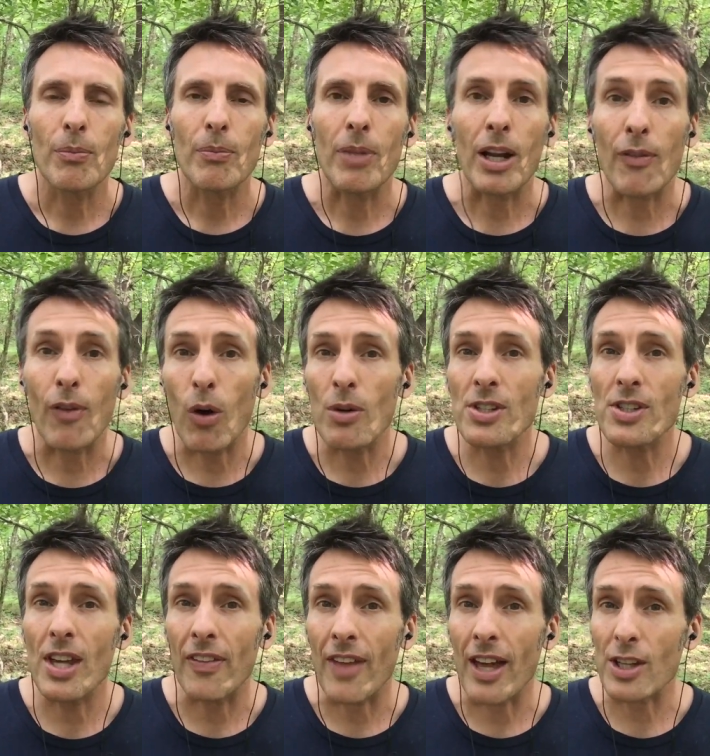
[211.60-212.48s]
But I've always
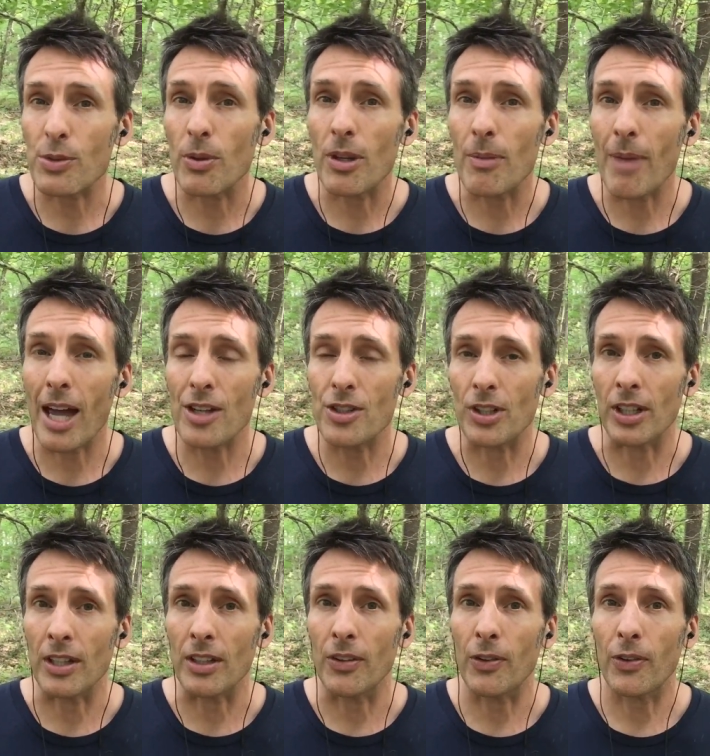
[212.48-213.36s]
said that's where the magic
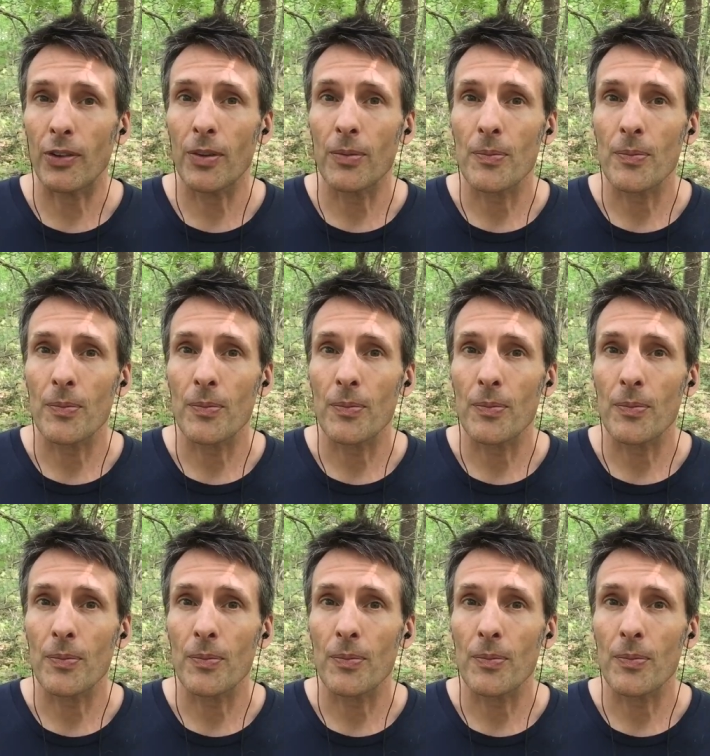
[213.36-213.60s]
is.